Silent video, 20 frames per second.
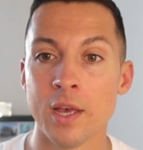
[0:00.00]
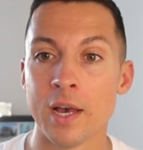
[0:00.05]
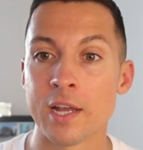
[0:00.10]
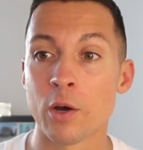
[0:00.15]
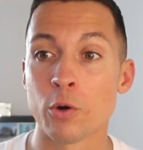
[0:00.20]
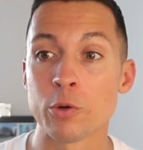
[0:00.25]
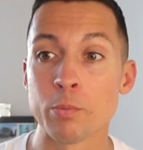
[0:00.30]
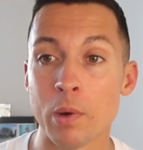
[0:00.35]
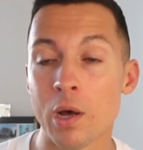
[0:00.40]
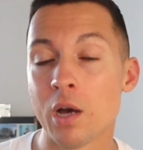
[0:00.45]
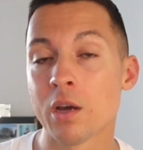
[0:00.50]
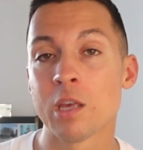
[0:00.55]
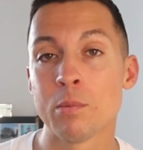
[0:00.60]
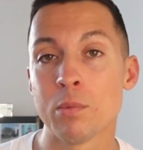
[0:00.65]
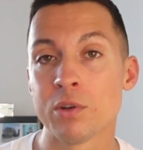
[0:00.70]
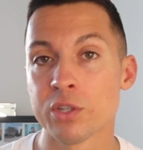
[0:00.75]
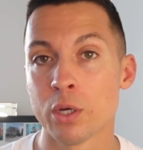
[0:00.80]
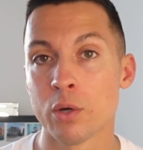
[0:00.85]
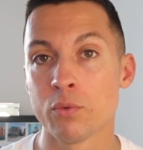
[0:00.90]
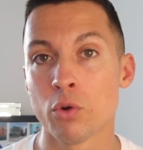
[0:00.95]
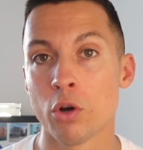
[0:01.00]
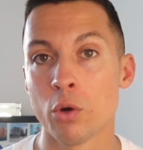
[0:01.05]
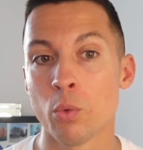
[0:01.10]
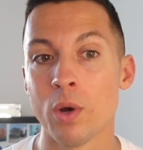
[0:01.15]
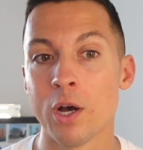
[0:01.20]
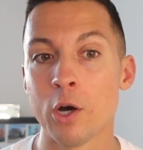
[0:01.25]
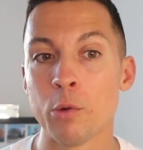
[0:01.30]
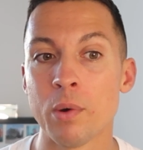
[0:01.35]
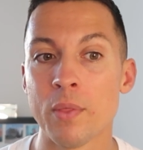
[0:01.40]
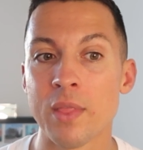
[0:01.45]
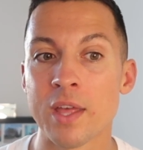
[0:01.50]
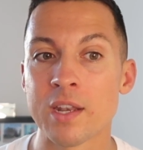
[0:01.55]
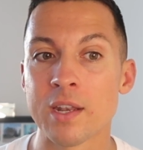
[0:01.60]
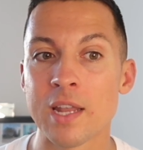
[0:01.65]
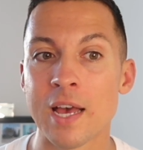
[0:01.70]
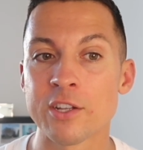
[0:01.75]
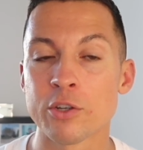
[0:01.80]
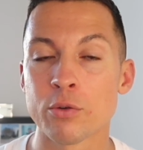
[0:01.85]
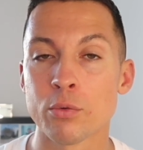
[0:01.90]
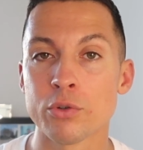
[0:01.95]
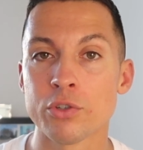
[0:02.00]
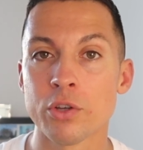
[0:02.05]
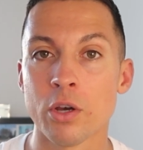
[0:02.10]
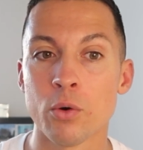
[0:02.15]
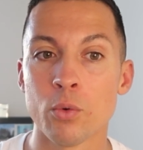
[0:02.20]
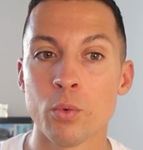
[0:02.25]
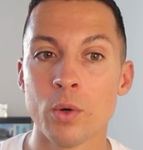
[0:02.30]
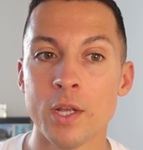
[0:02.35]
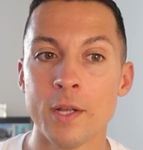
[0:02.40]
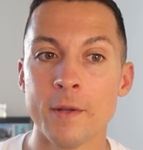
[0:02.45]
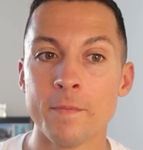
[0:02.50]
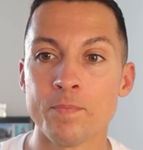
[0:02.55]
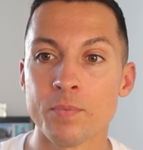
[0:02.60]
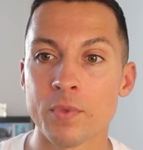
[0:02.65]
And I would market myself quite well, but then as a result,